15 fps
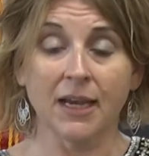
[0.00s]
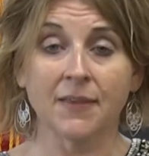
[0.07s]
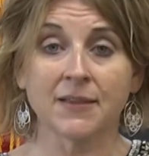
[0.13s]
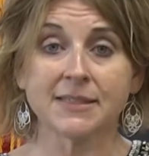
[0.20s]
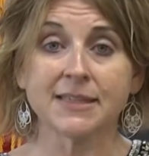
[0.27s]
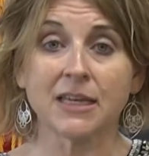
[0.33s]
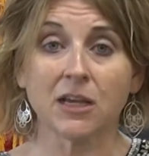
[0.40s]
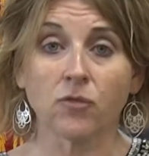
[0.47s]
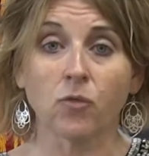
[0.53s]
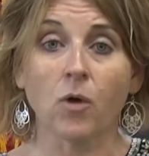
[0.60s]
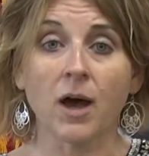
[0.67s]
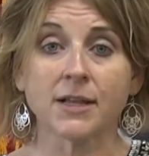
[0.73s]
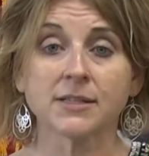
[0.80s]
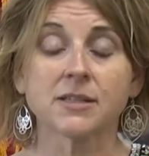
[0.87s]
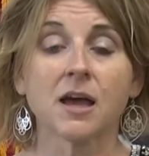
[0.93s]
In the city of
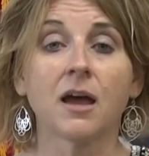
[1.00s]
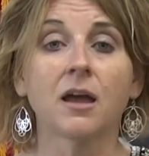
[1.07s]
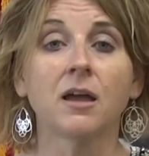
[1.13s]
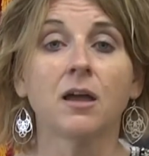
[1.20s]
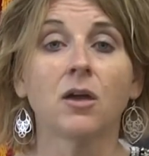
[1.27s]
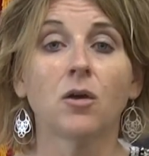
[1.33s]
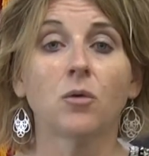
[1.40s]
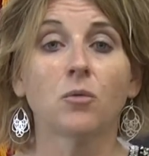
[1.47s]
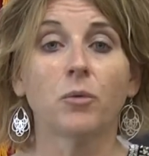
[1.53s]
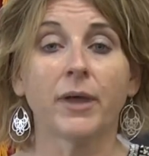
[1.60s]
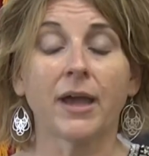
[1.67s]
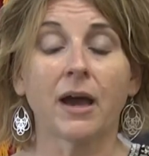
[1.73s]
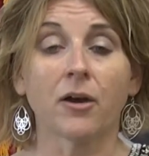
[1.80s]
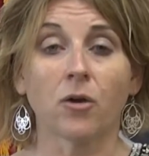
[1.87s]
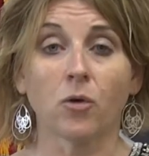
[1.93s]
Wausau,
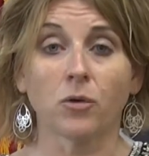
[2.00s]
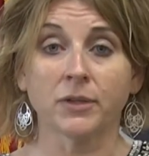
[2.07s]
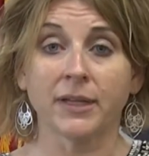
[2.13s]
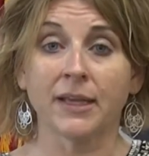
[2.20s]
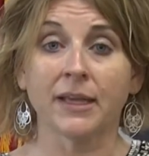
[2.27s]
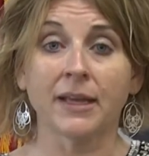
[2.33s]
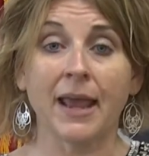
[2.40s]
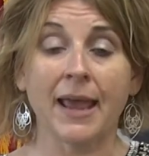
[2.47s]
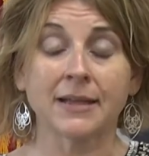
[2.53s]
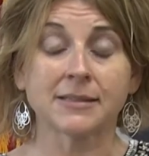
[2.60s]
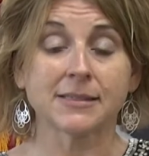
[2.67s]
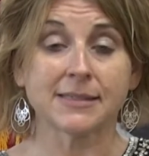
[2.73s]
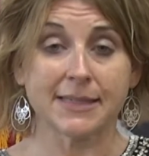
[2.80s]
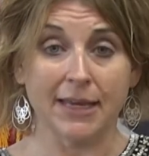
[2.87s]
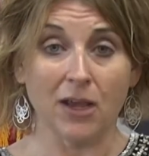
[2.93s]
we are holding it
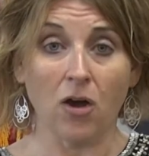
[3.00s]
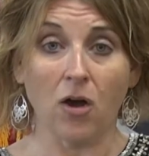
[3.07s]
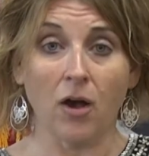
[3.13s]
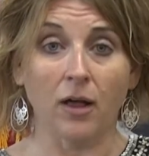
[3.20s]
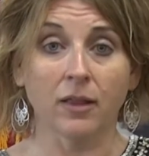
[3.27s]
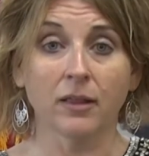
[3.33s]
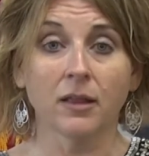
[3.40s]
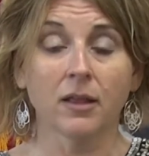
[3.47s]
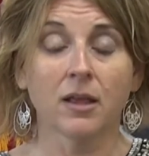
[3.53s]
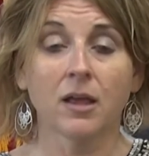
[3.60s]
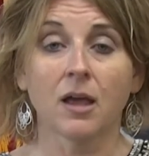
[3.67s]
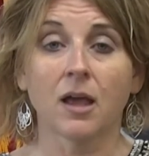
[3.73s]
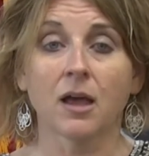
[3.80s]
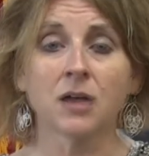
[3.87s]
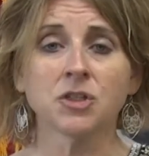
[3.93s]
at City Hall.
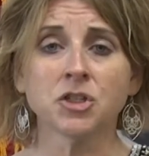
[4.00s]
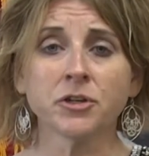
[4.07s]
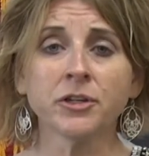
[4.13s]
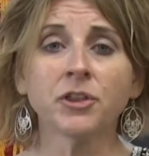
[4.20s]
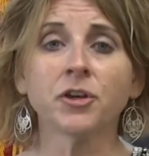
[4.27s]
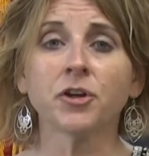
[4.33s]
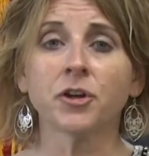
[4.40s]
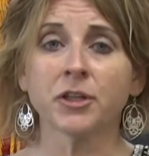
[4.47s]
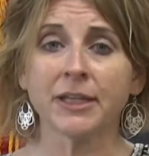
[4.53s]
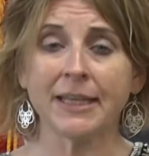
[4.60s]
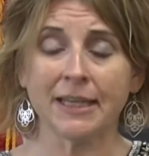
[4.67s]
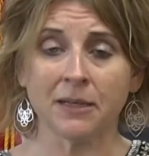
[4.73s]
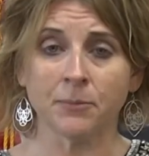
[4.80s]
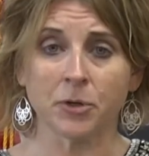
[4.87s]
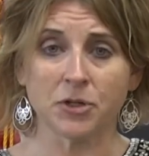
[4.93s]
During the early
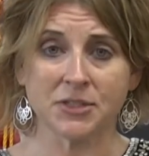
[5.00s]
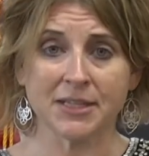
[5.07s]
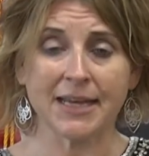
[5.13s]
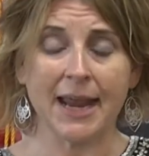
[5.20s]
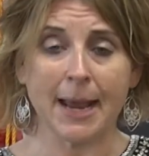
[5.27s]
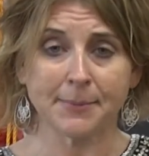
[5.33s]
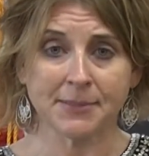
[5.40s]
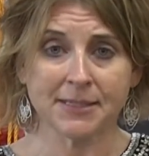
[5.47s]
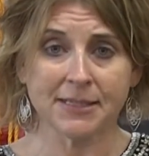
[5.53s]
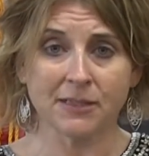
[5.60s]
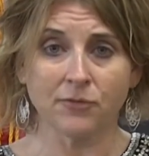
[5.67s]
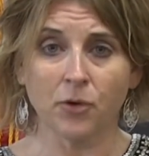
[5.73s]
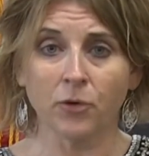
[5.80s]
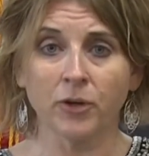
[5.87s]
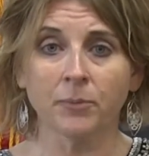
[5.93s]
in-person
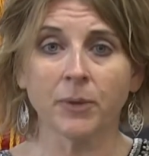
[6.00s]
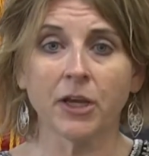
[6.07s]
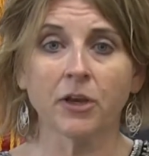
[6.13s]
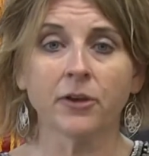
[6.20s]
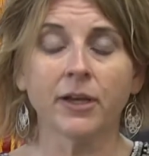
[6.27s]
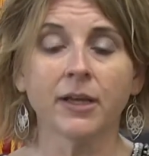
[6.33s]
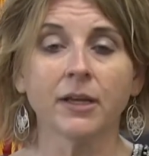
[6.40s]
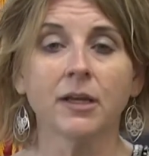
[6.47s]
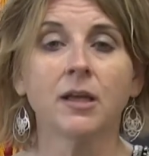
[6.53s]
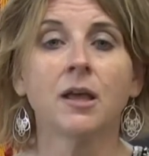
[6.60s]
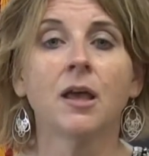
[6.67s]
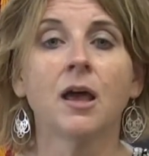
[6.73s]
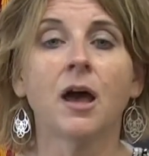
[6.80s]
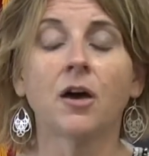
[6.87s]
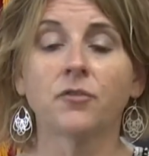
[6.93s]
absentee voting period,
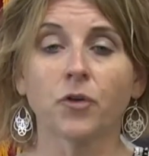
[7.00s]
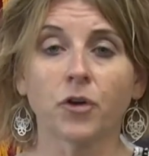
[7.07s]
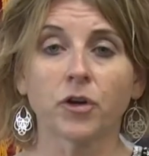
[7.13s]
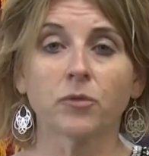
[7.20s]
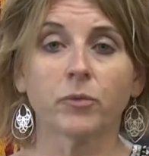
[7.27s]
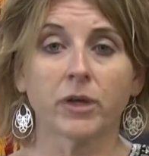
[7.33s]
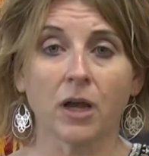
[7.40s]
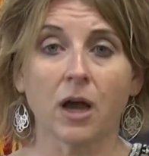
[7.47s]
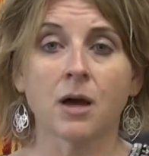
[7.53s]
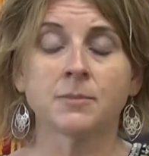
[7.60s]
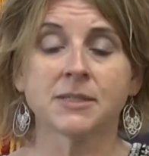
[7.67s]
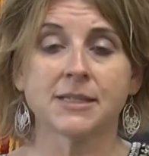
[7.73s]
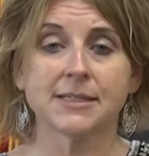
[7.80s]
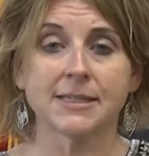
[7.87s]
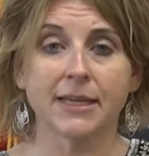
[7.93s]
a voter would
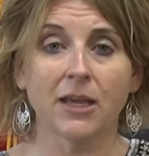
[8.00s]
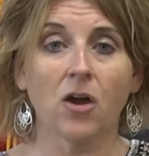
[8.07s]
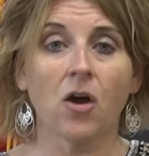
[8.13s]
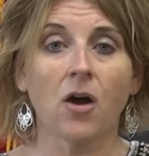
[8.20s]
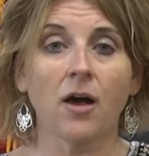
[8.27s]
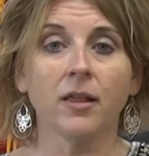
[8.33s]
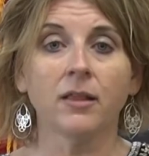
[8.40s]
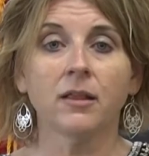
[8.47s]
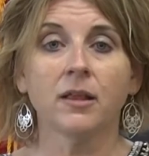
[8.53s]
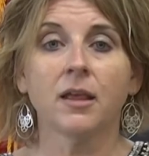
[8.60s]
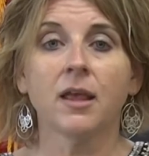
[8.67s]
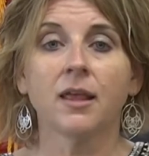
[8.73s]
come to City Hall.